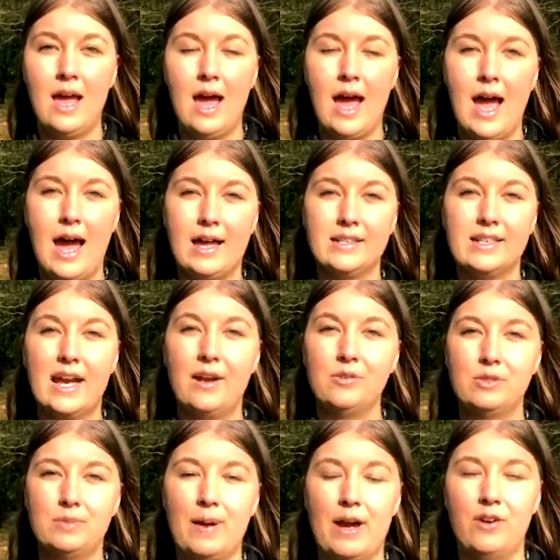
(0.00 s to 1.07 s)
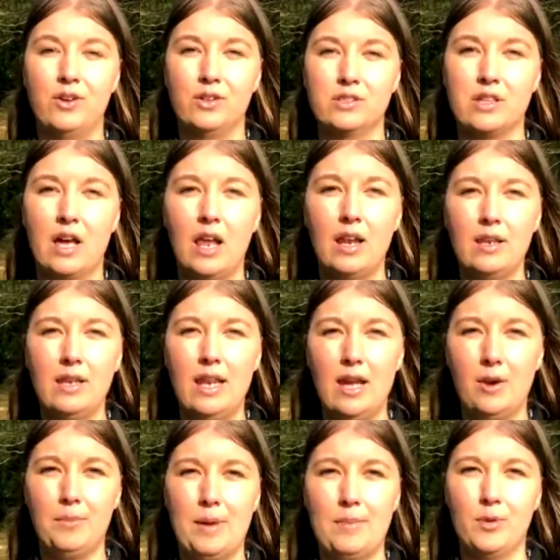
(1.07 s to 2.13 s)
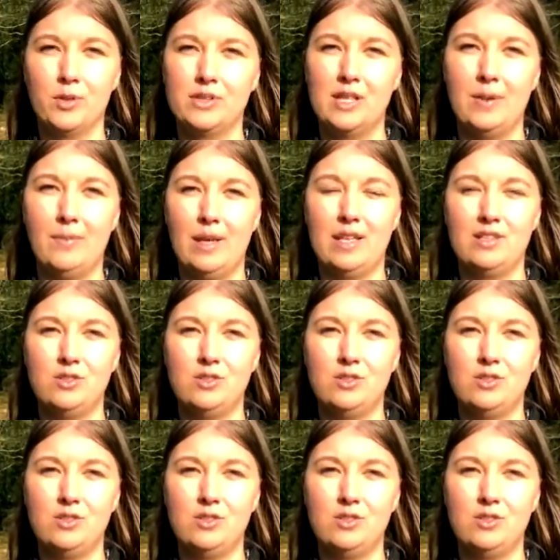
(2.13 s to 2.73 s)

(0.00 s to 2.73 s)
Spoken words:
and house sparrows are a little bit more timid.